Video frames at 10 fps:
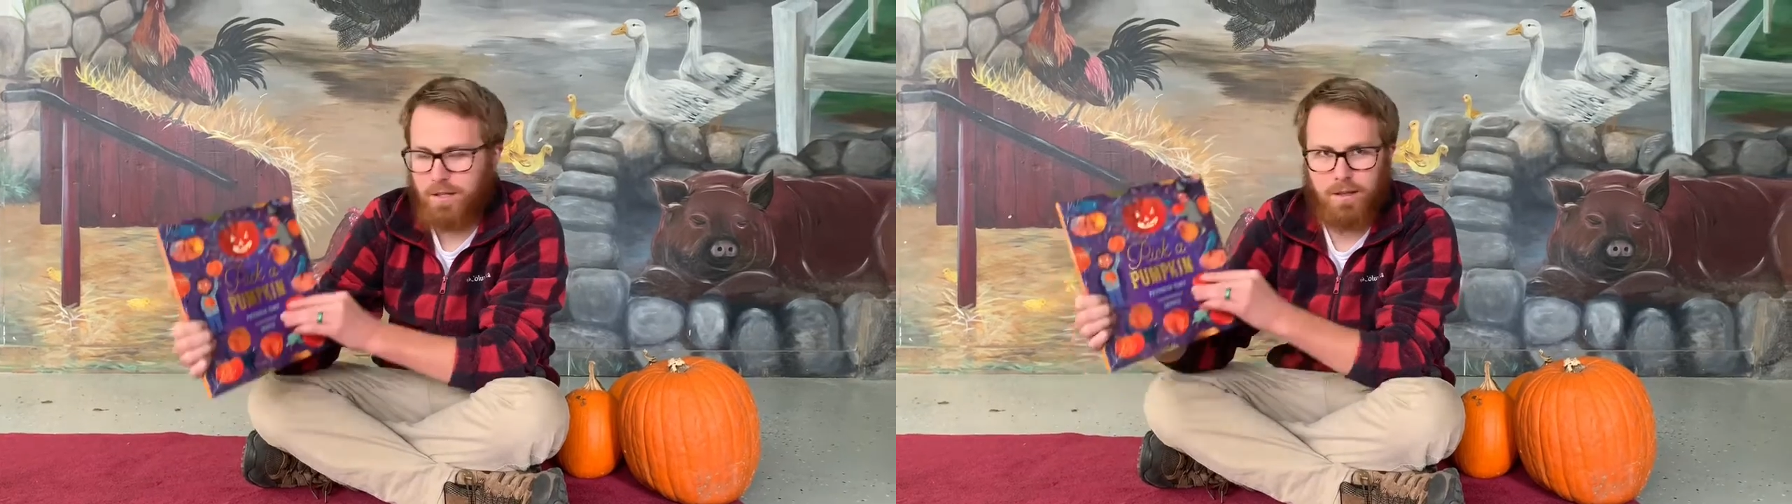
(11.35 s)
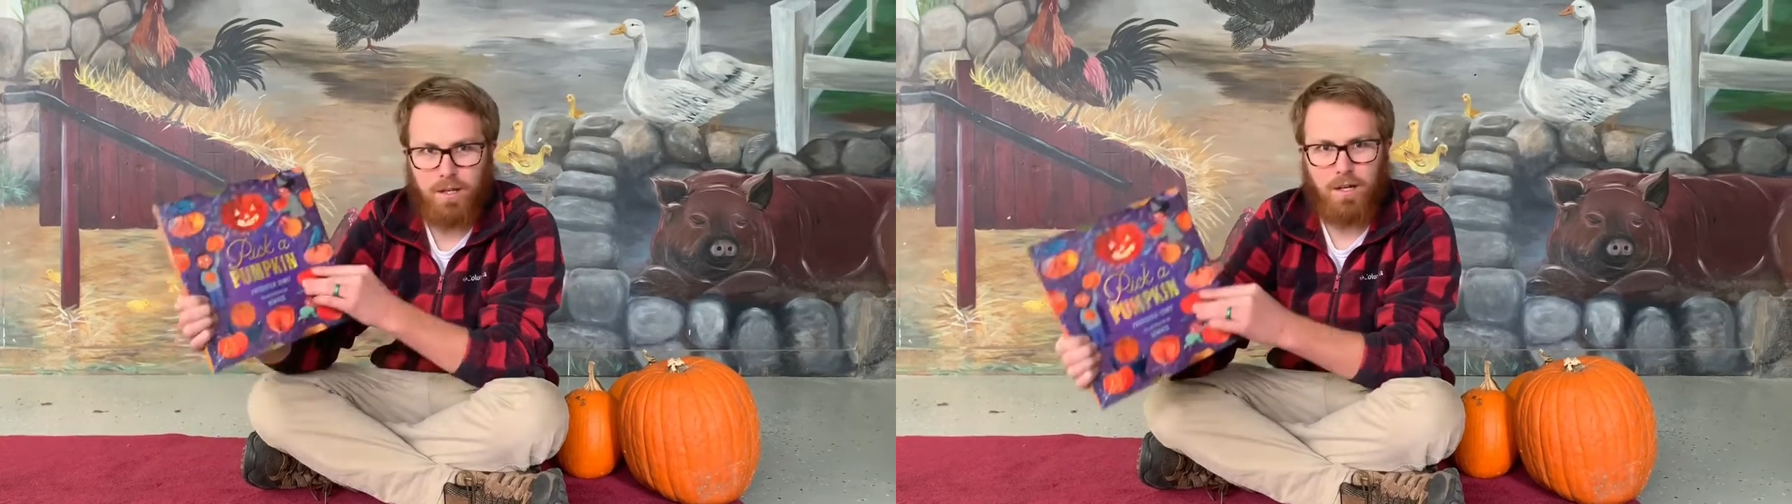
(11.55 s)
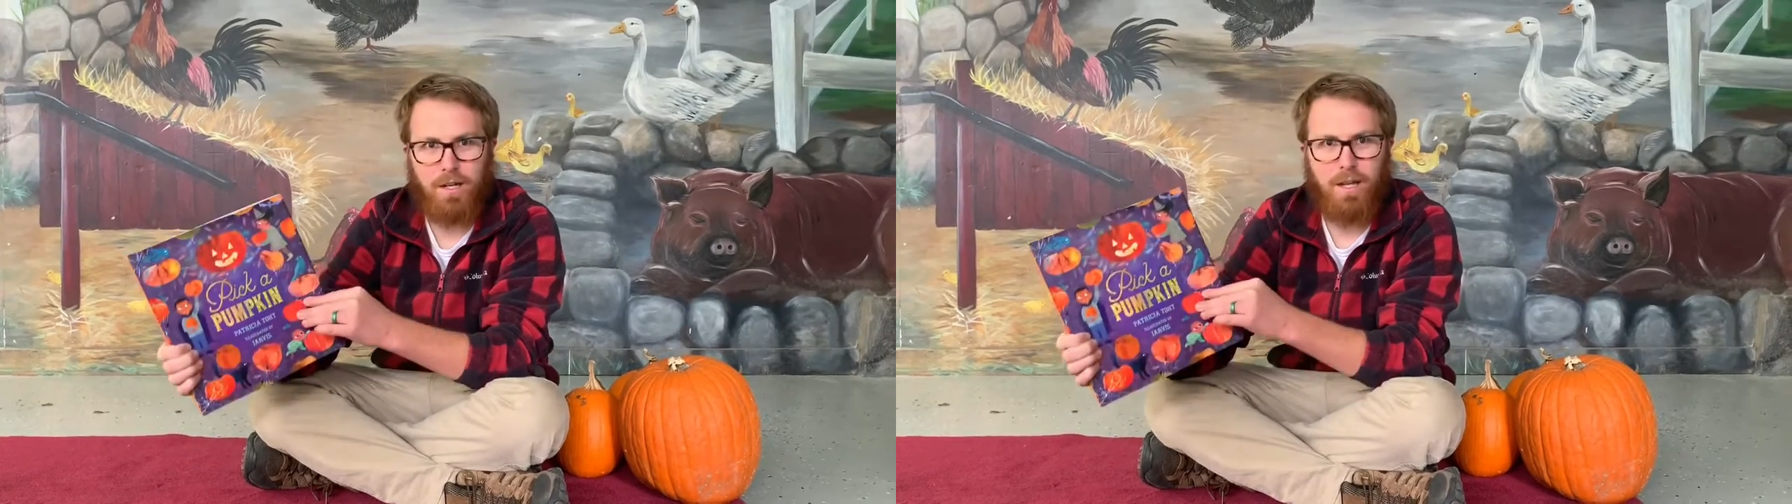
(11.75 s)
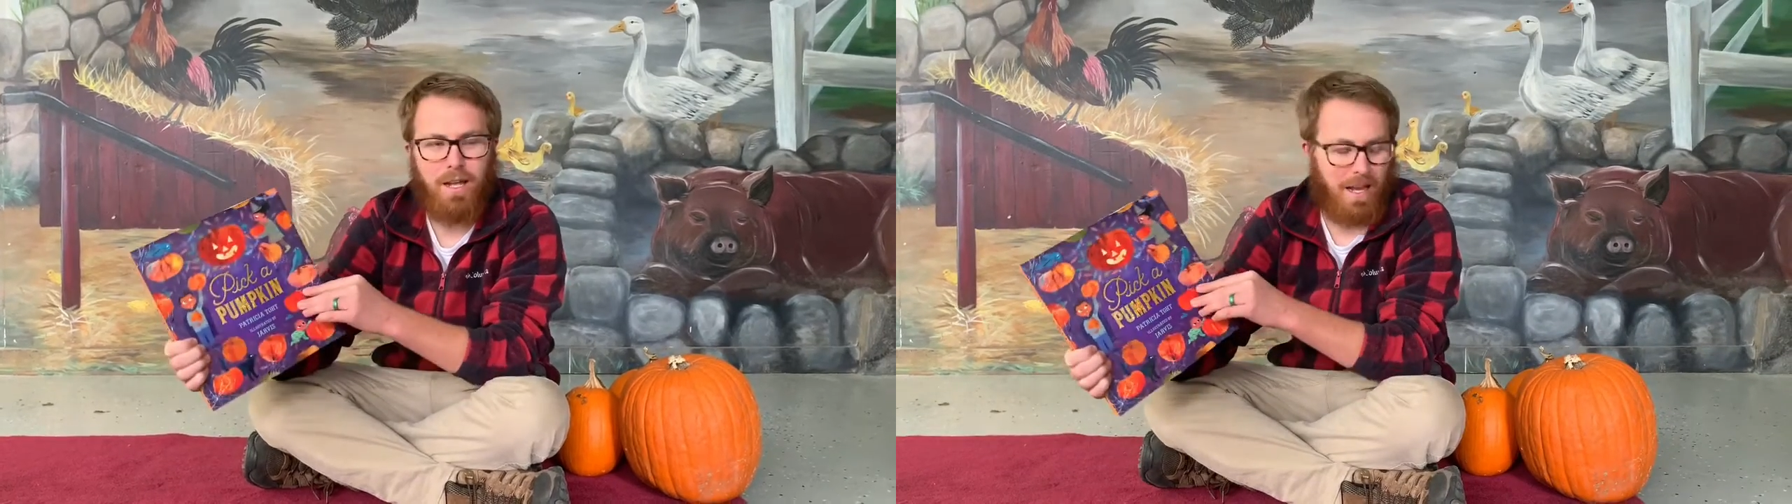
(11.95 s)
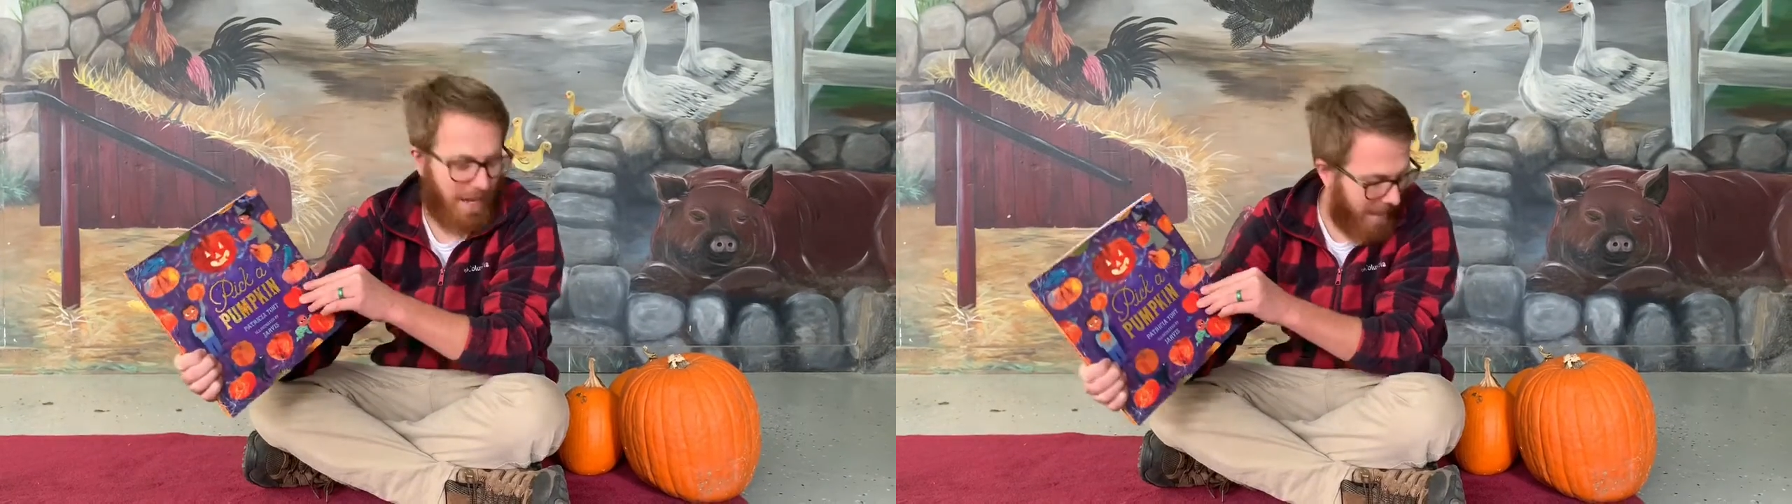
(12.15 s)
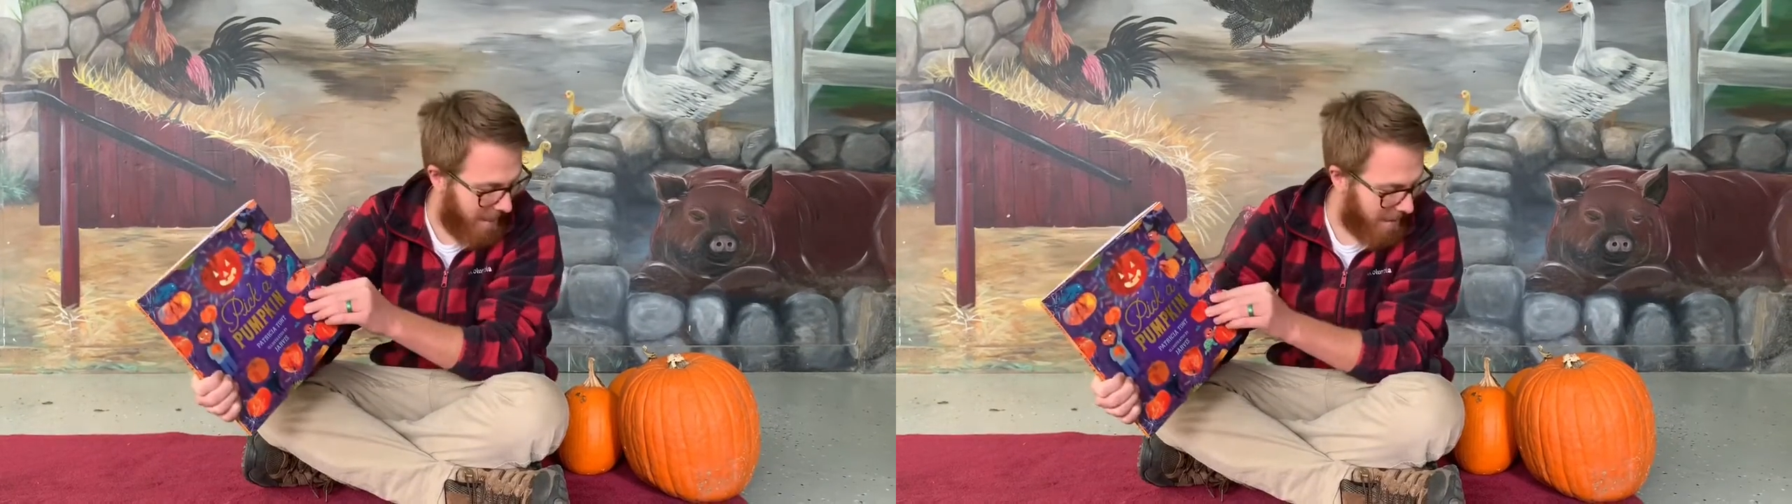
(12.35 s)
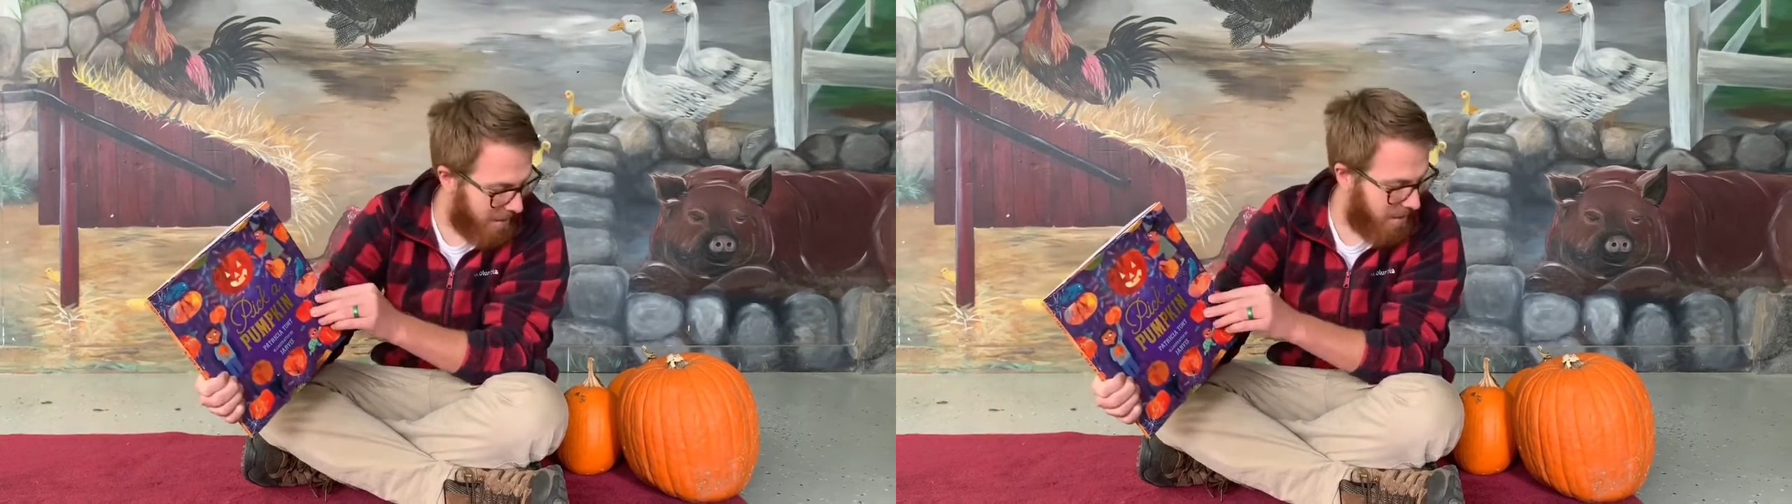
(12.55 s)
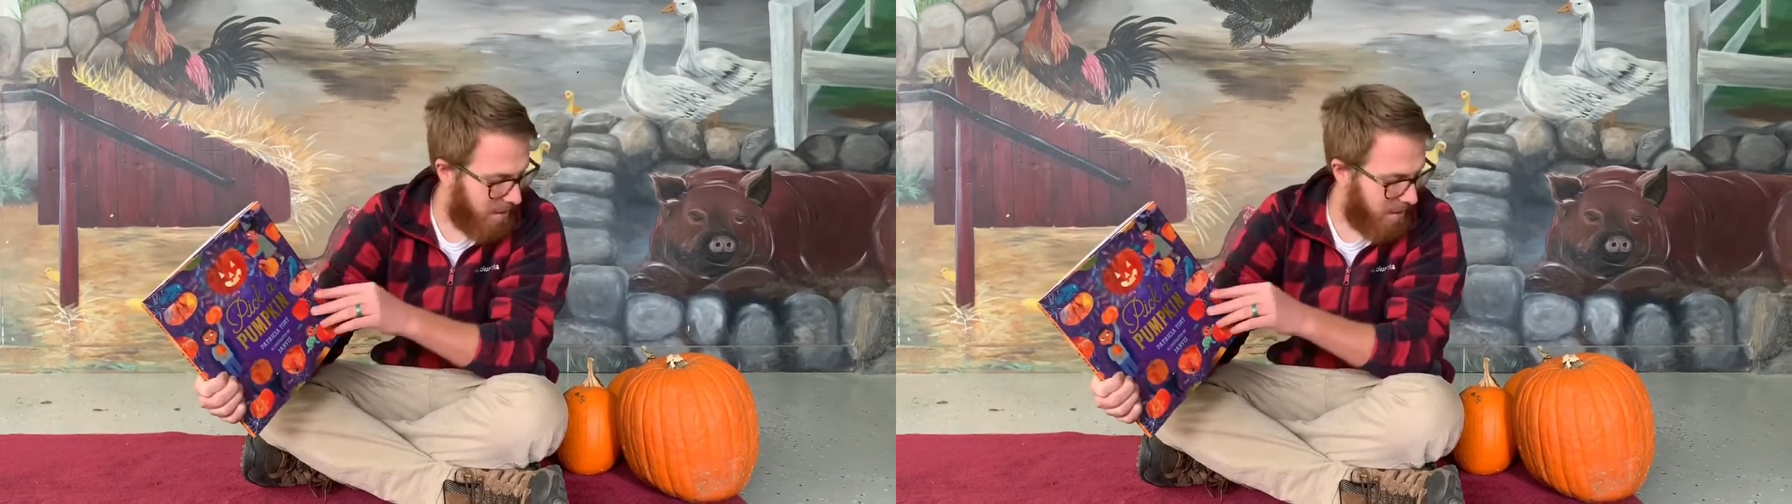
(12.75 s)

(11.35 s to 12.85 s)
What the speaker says: Toht, and